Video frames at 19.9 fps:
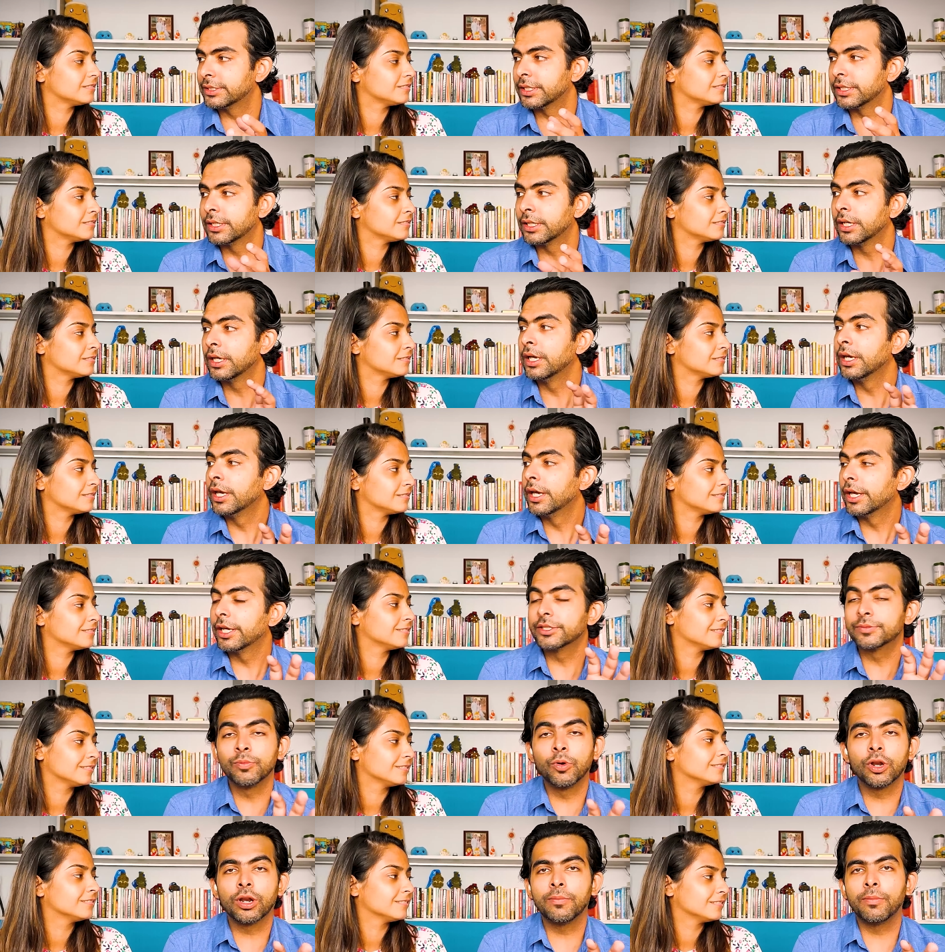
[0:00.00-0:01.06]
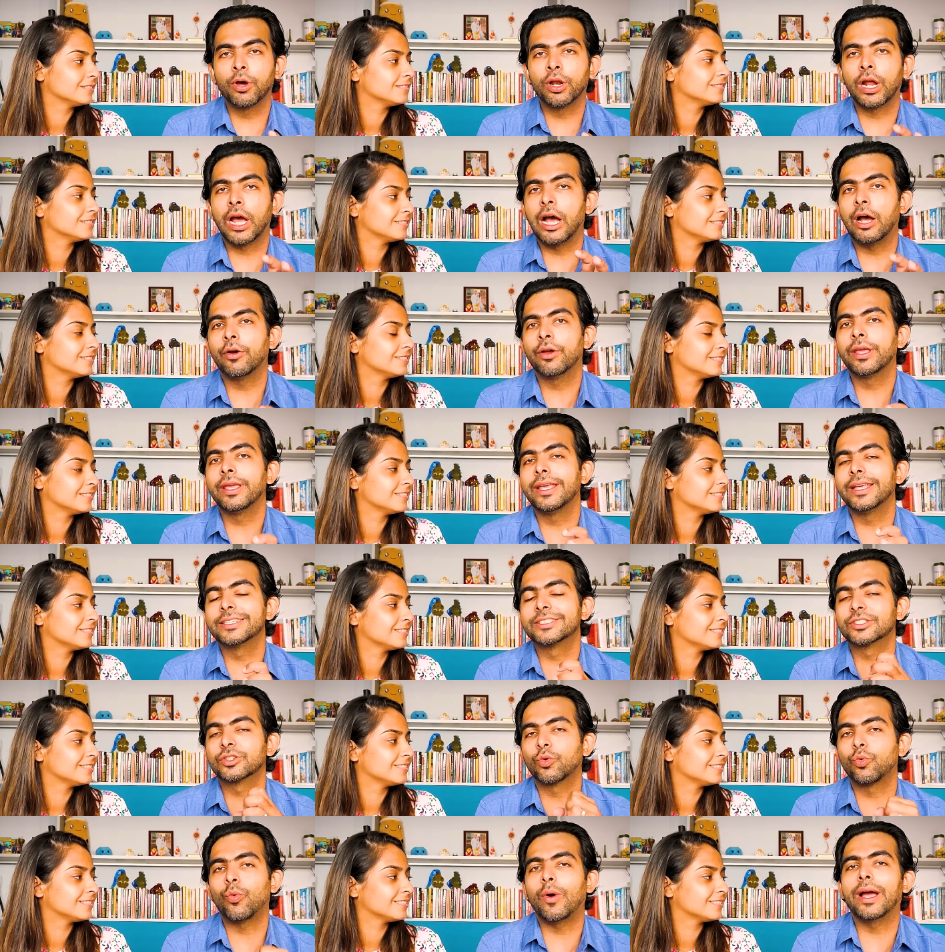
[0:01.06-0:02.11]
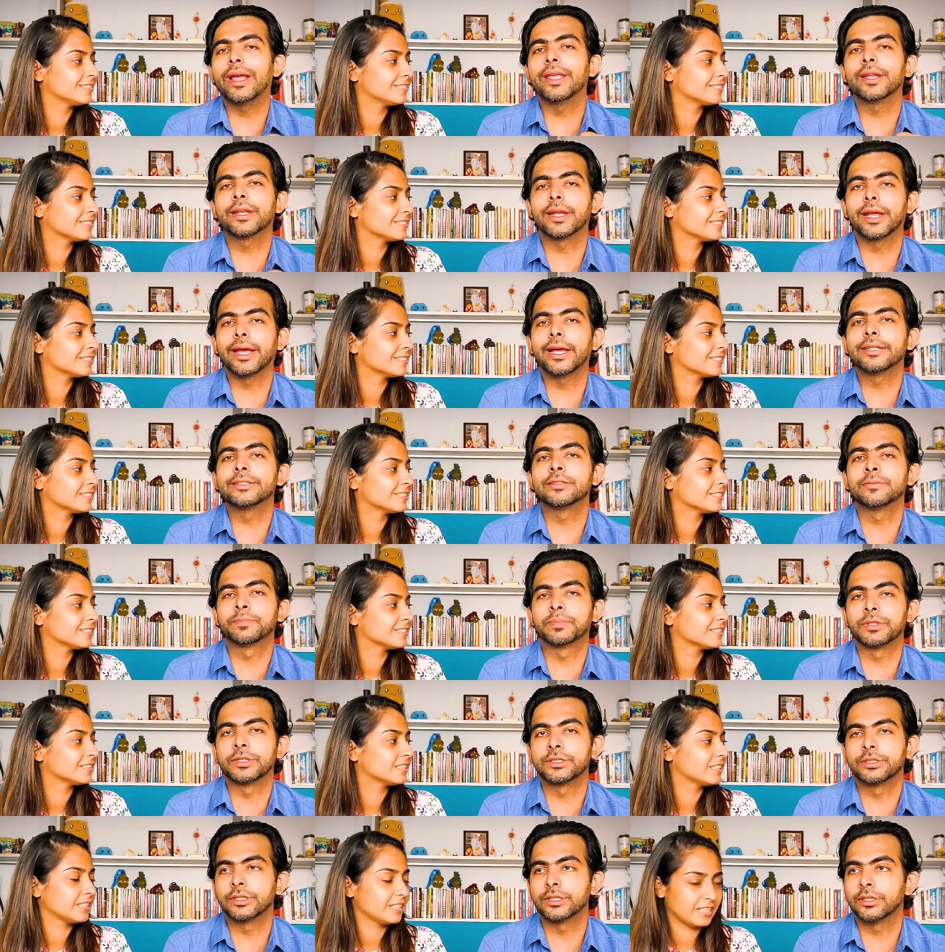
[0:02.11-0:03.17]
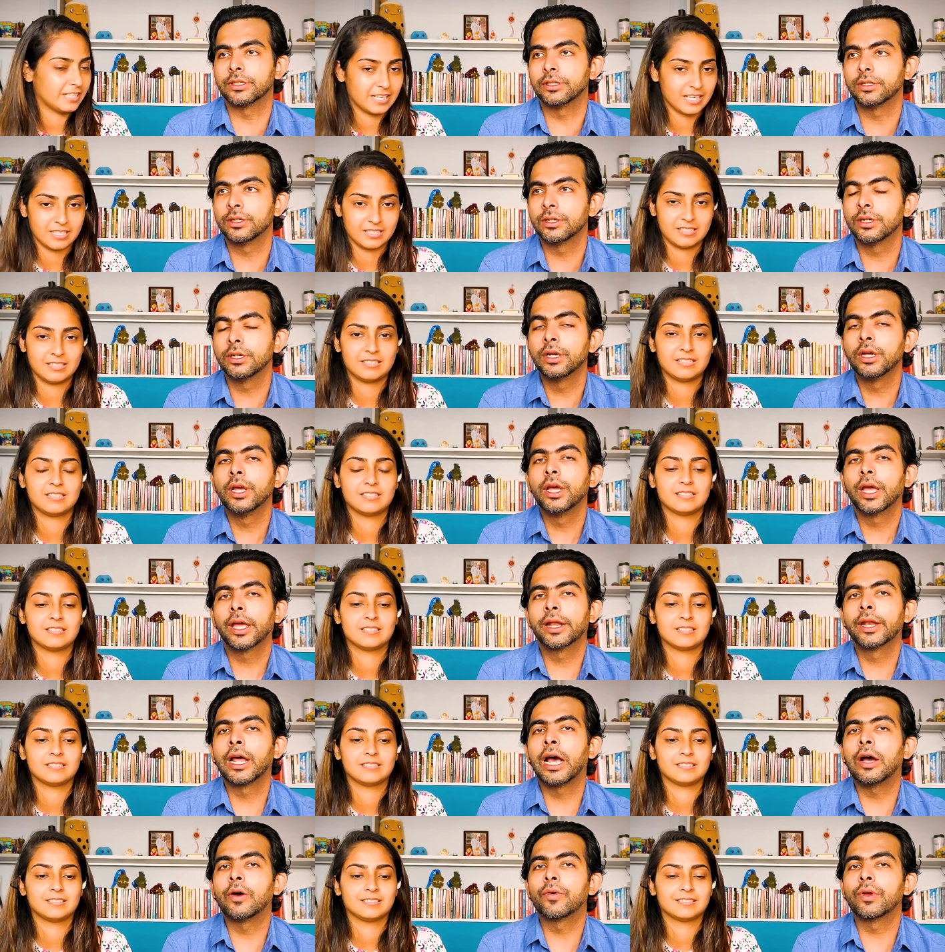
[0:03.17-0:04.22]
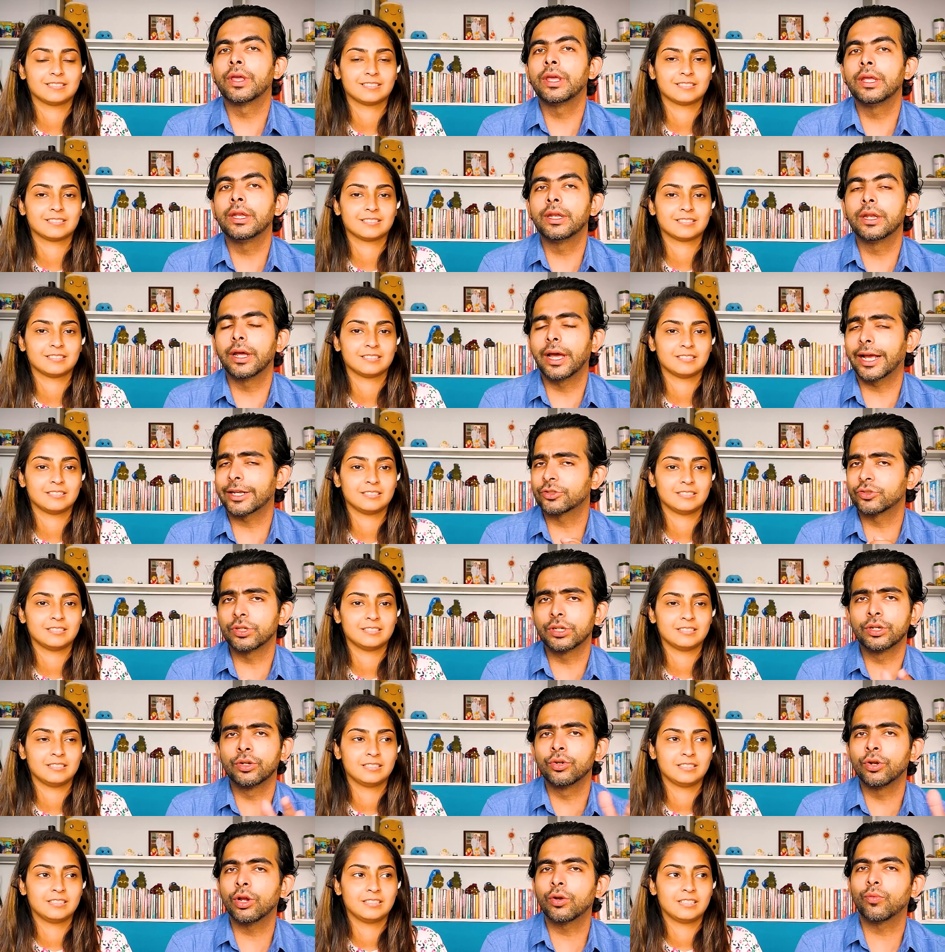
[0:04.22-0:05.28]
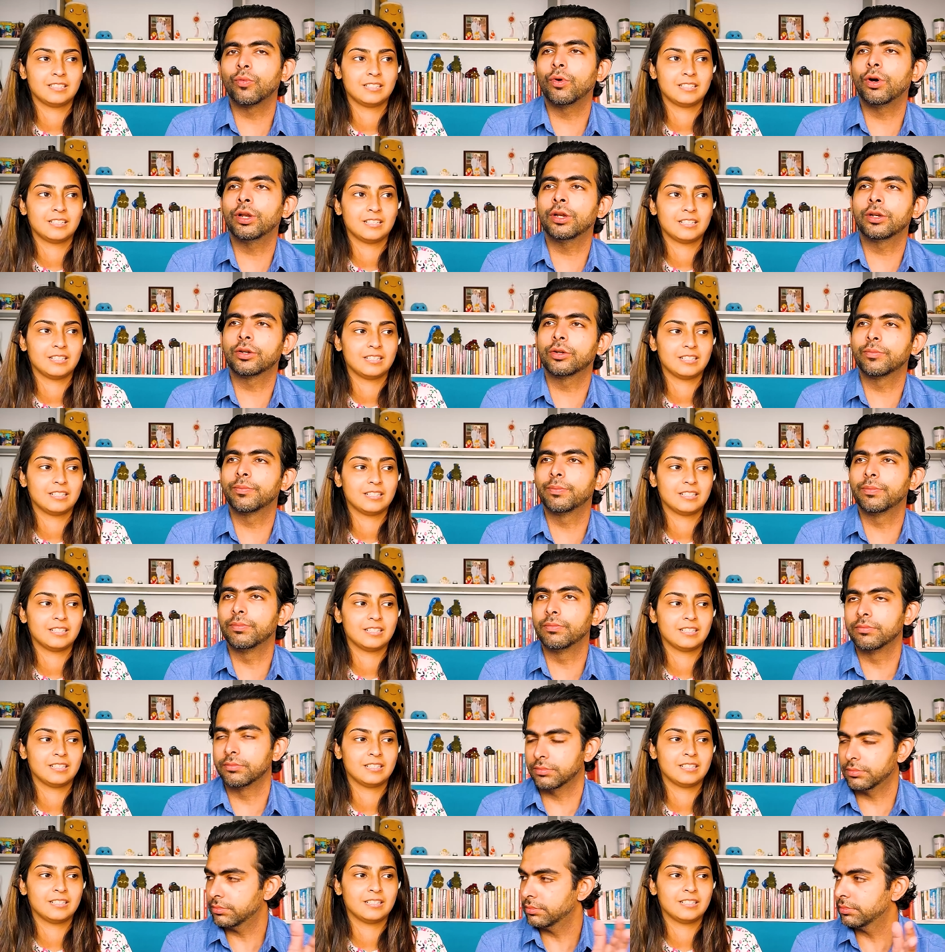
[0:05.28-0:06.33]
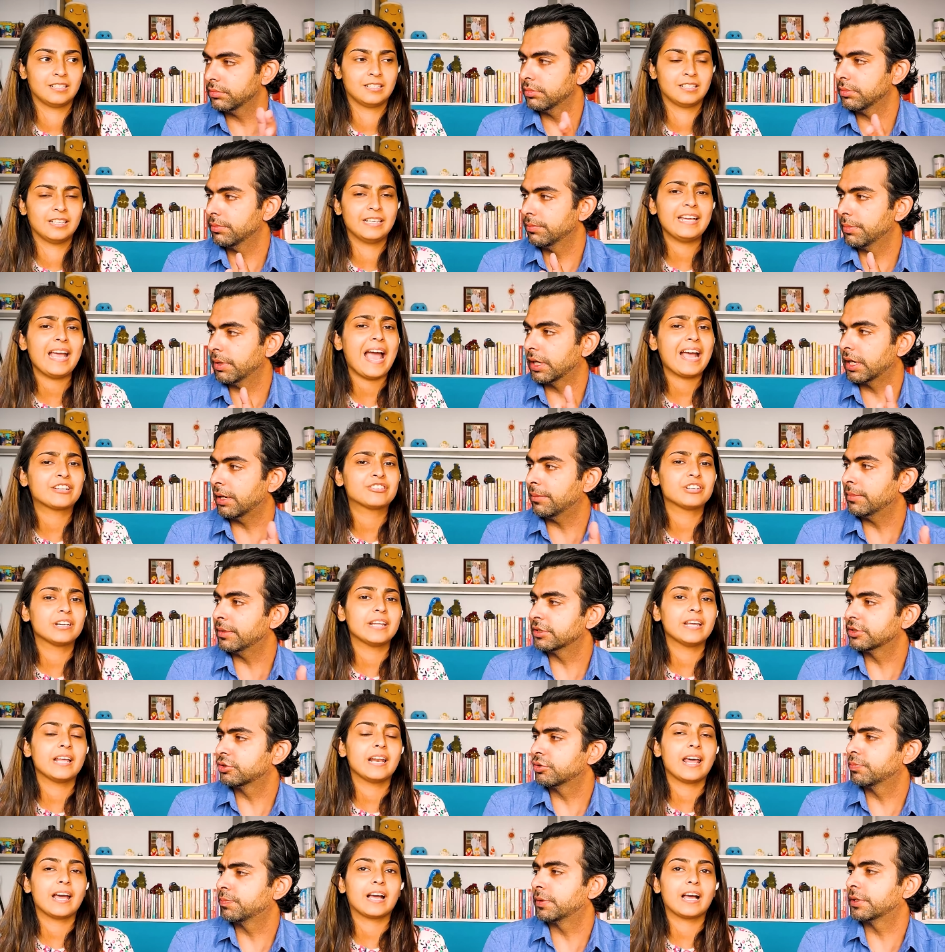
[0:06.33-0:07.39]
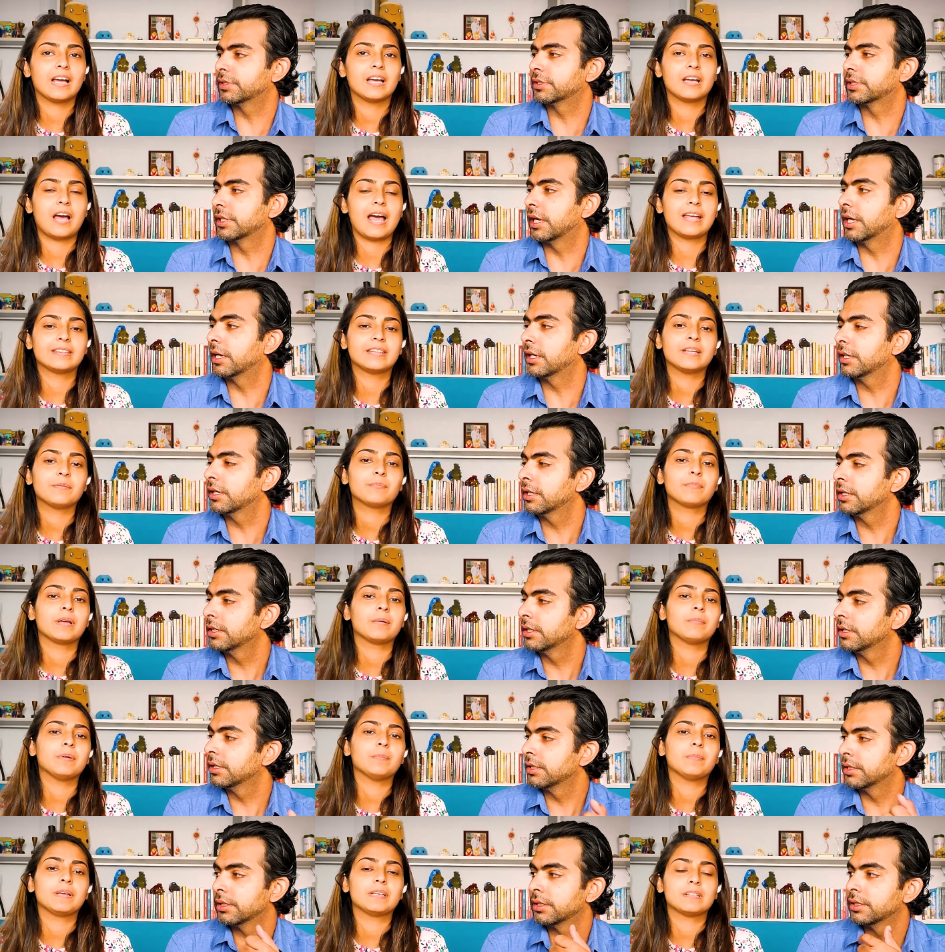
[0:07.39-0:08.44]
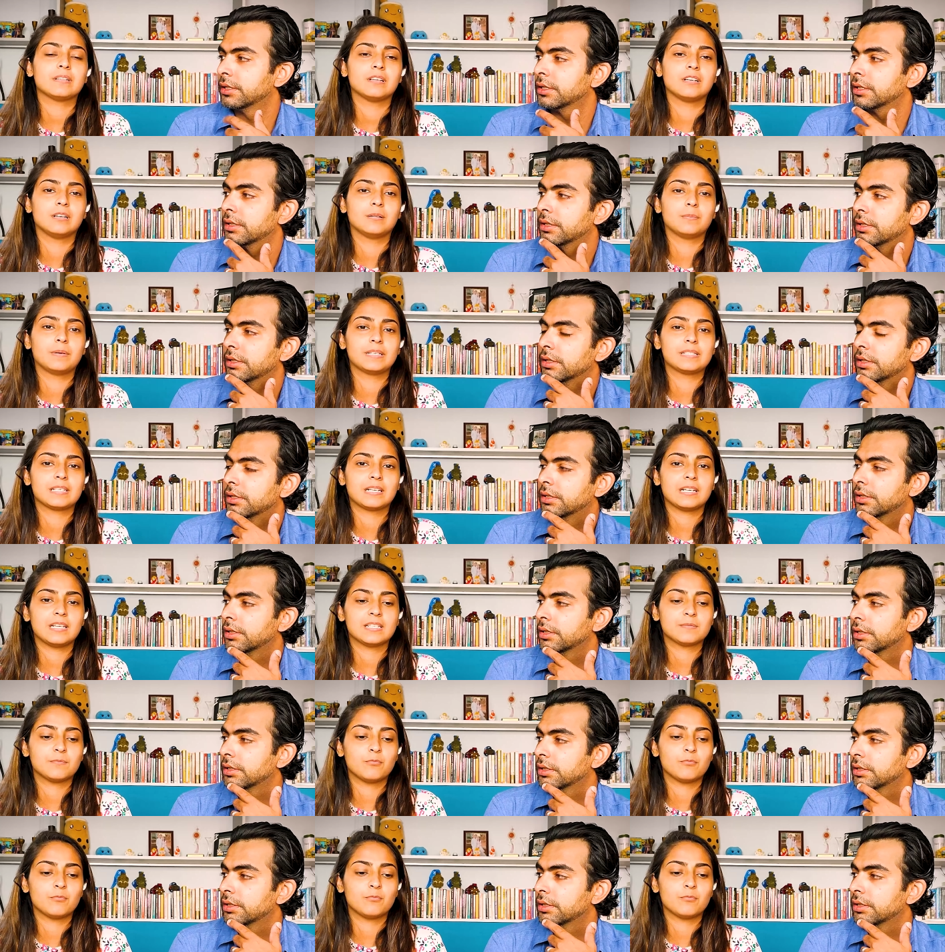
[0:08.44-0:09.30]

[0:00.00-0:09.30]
Speaker 1: mentioned, is more about how he is quiet as a person,
Speaker 2: yes,
Speaker 1: and how he actually do not want to.
Speaker 2: He become actually a superstar. like I think maybe ba uh, basically